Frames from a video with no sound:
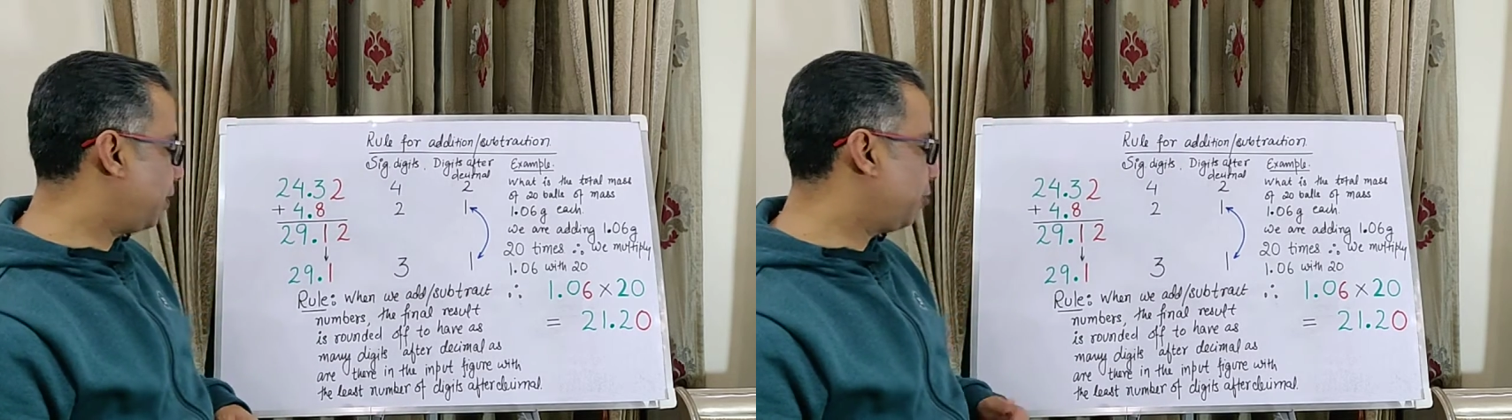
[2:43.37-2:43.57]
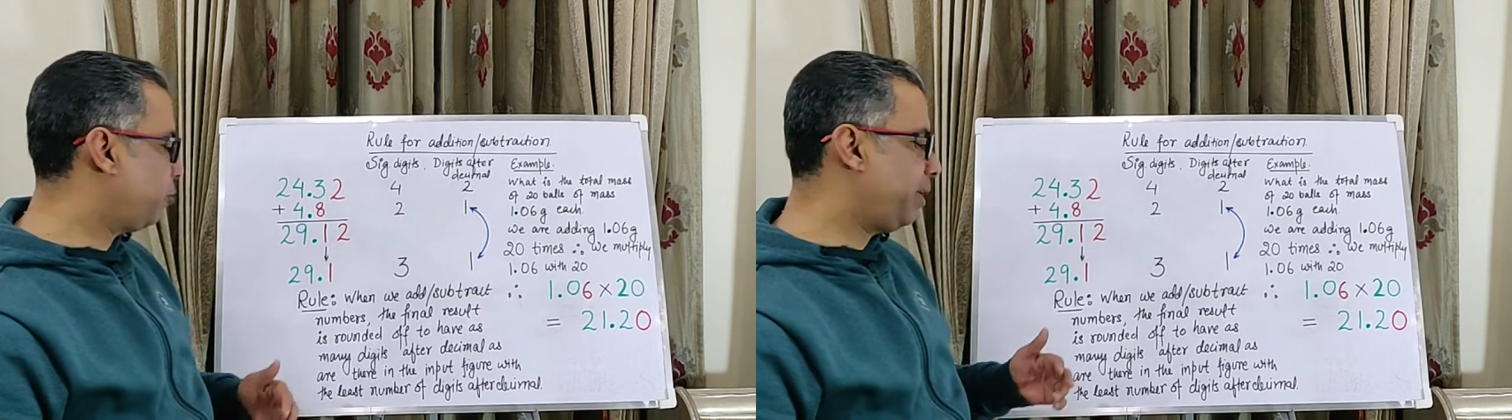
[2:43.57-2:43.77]

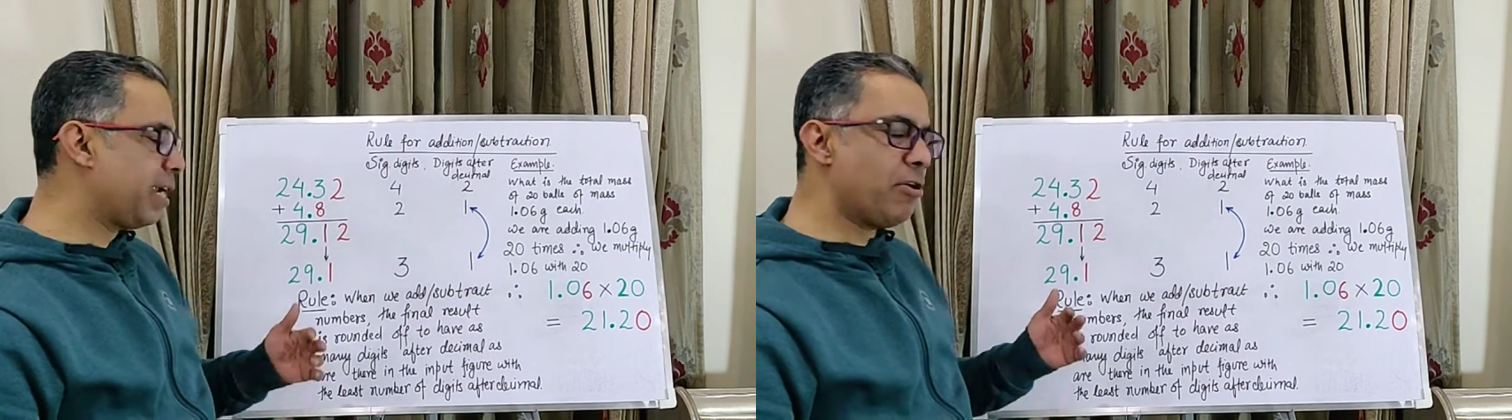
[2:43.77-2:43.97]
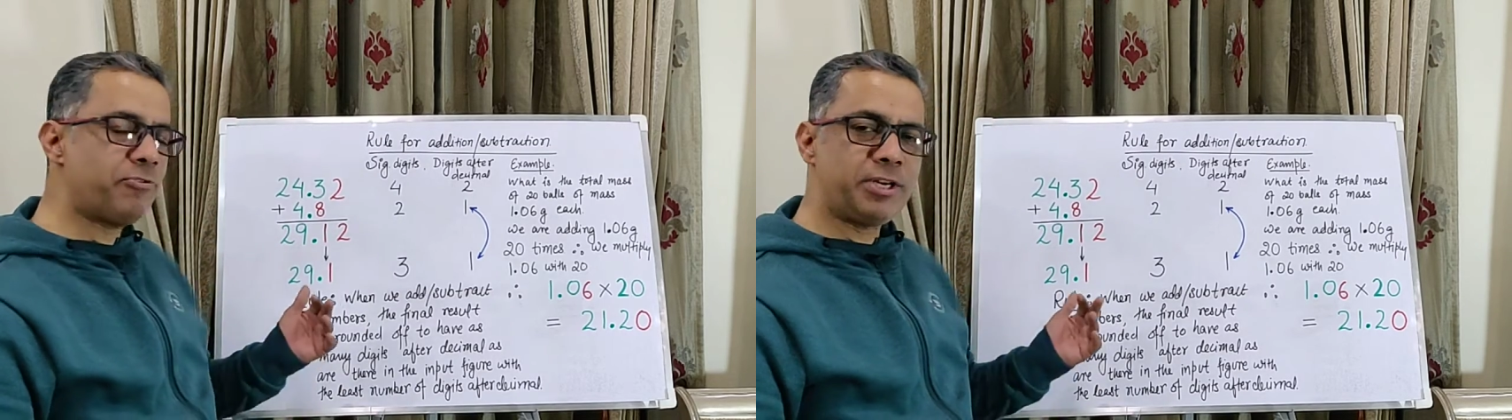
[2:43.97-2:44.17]
should be
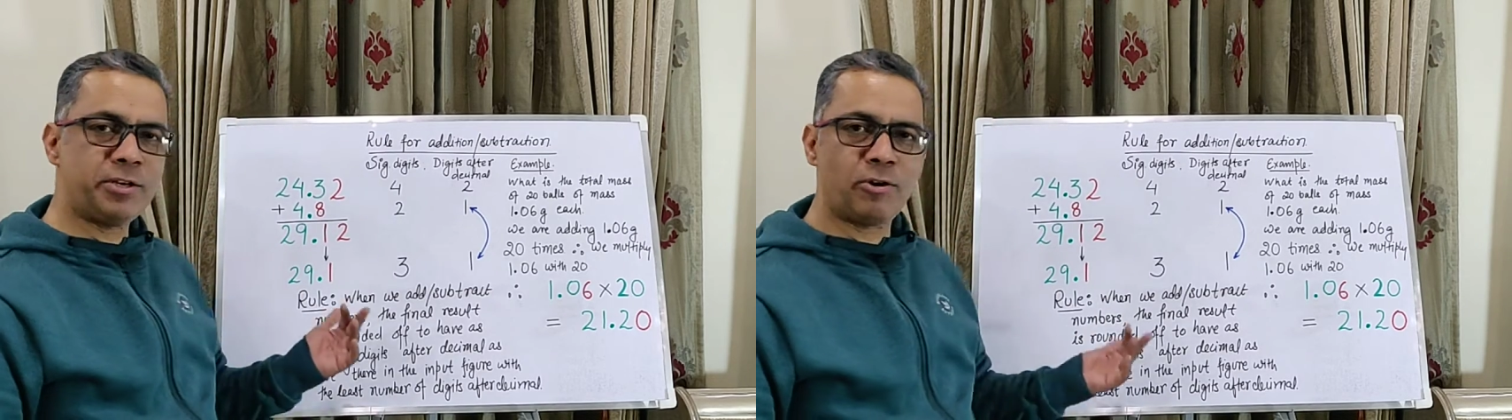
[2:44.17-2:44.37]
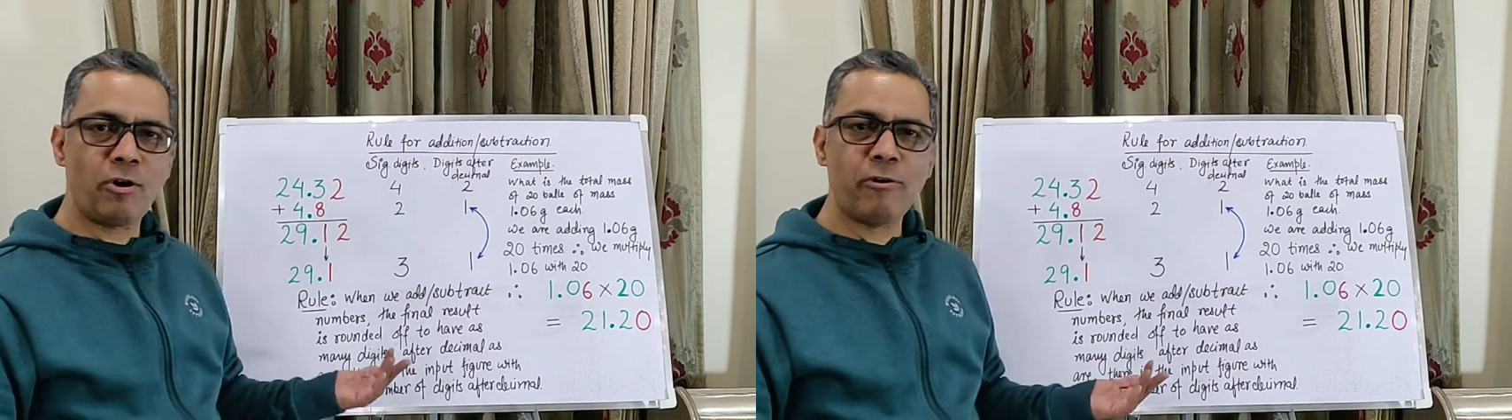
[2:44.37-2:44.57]

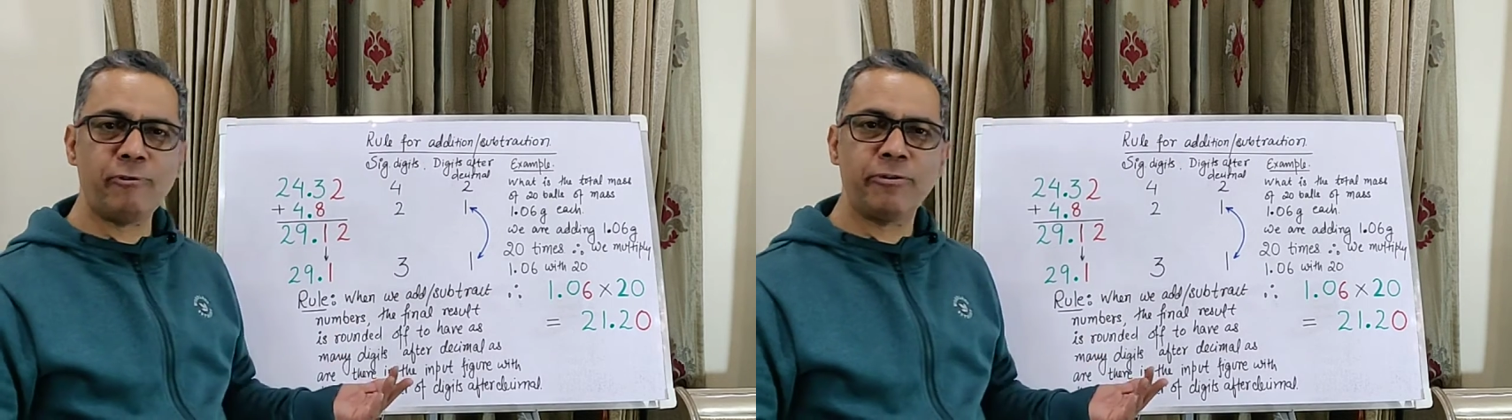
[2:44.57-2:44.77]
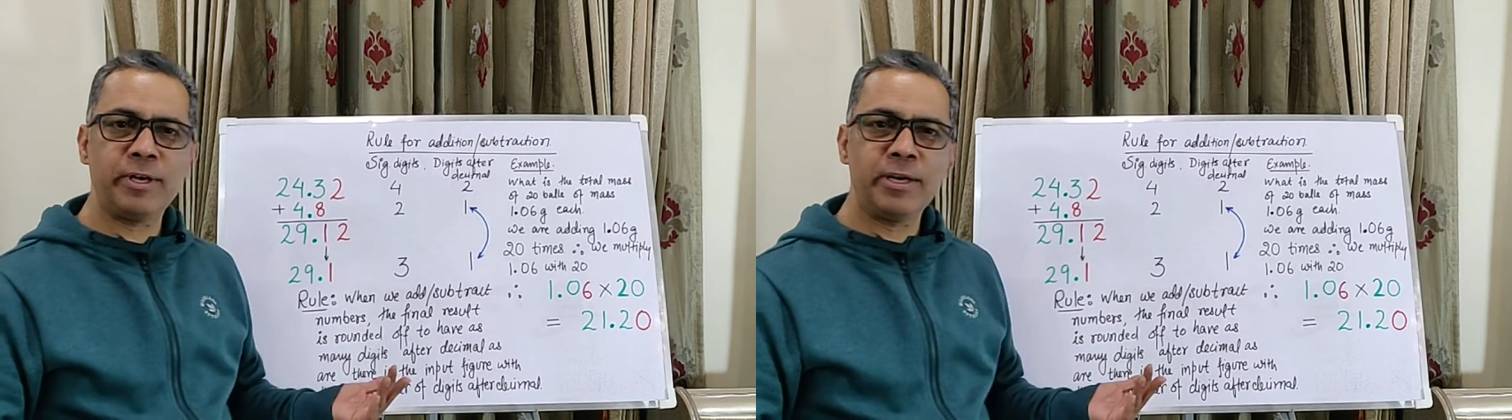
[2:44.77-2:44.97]
rounded
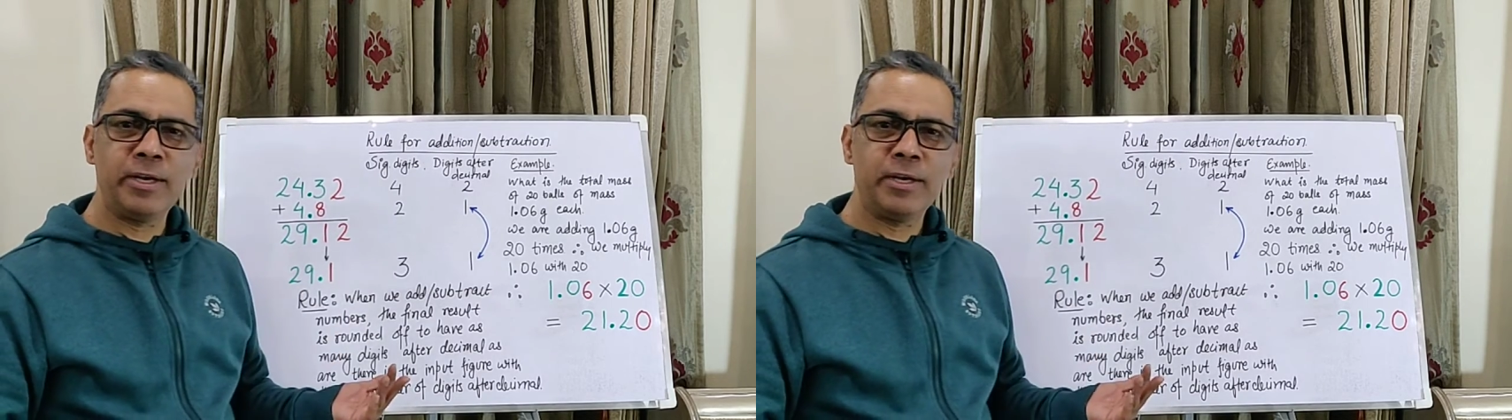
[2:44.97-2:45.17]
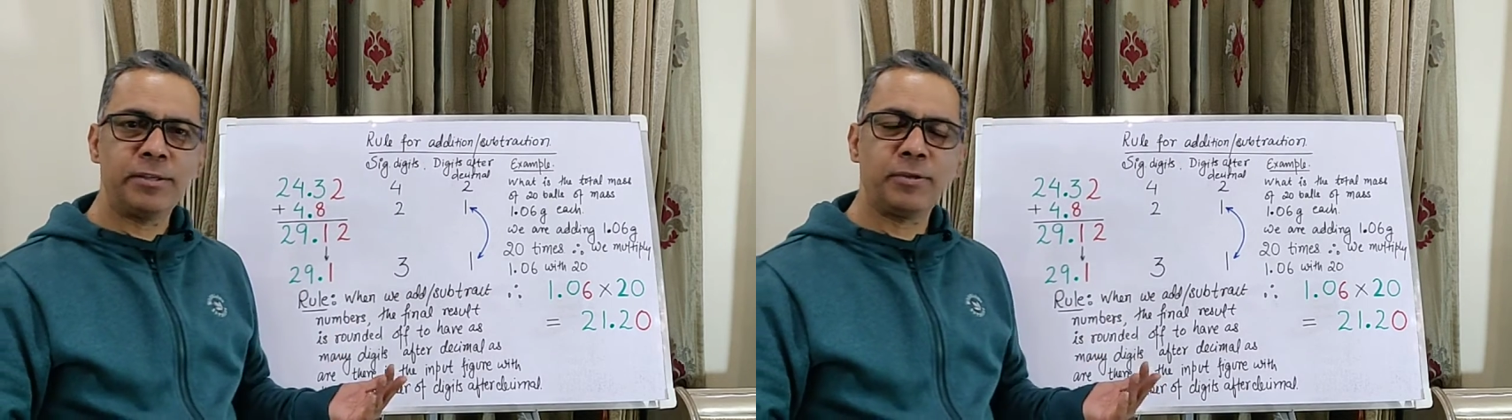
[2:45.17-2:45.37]
off
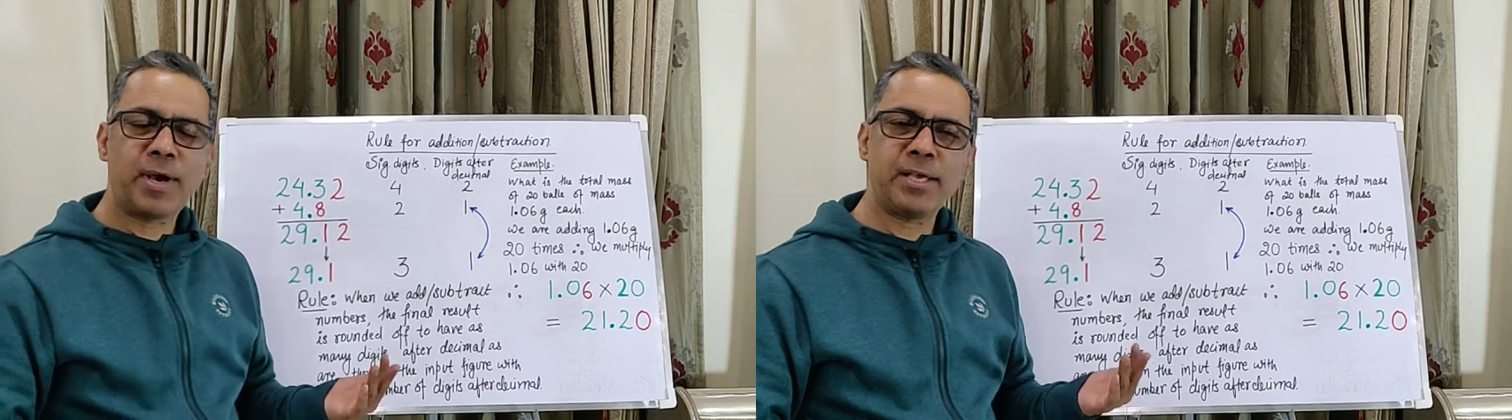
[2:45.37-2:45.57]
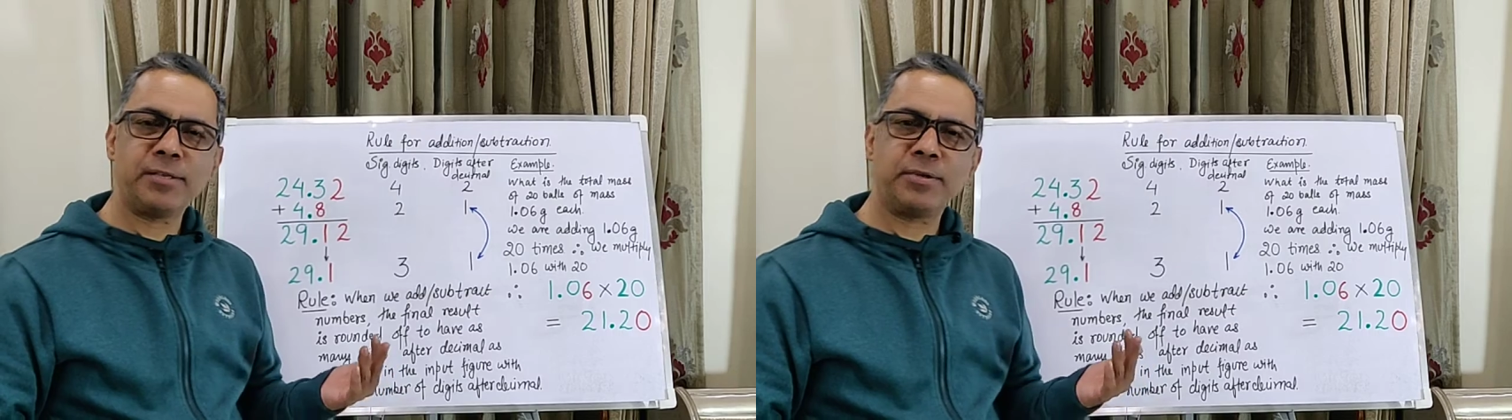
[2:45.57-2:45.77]

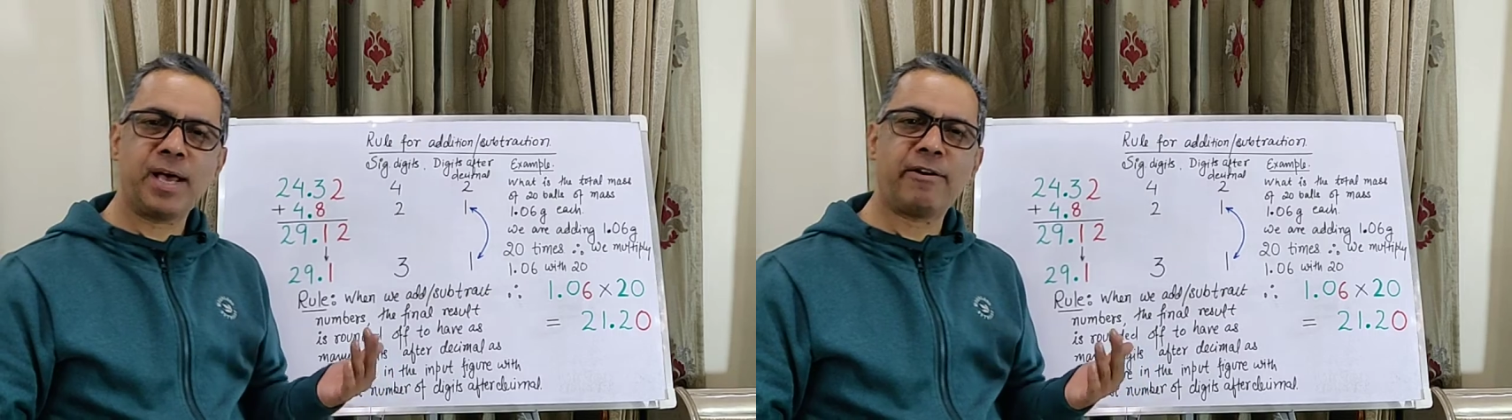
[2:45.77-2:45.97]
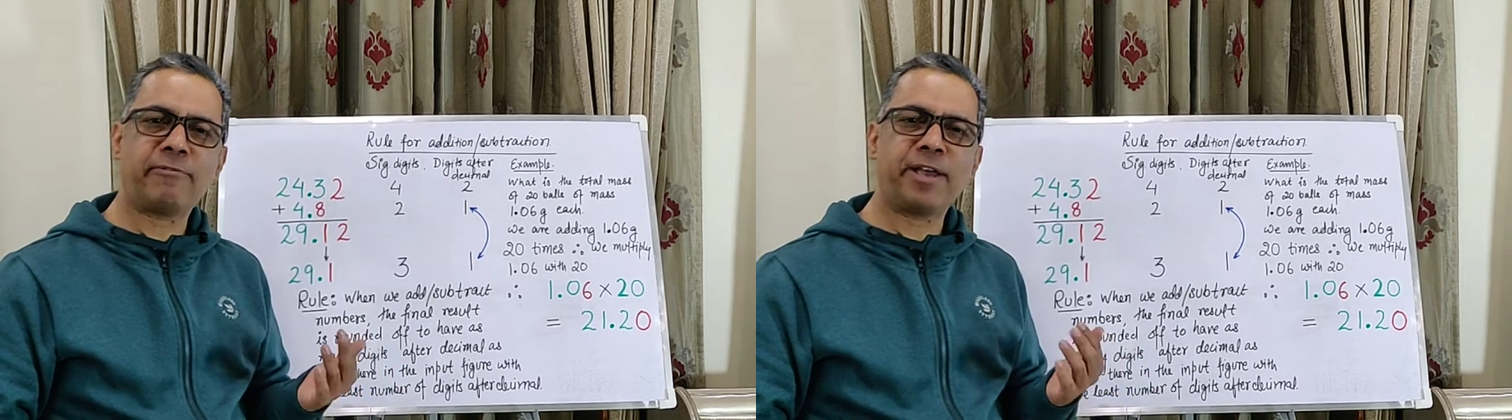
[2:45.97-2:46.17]
so as to
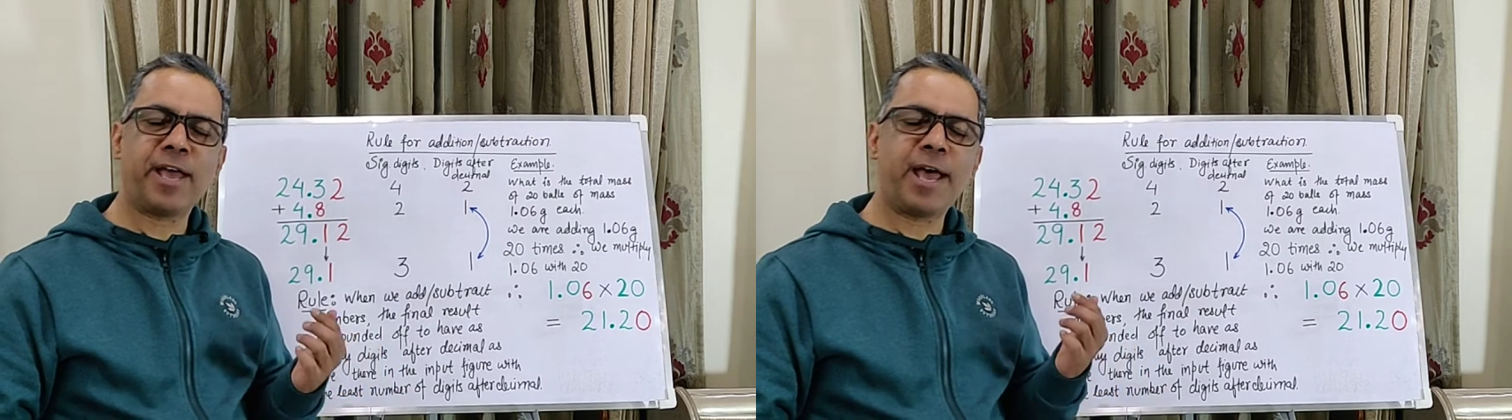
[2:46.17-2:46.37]
have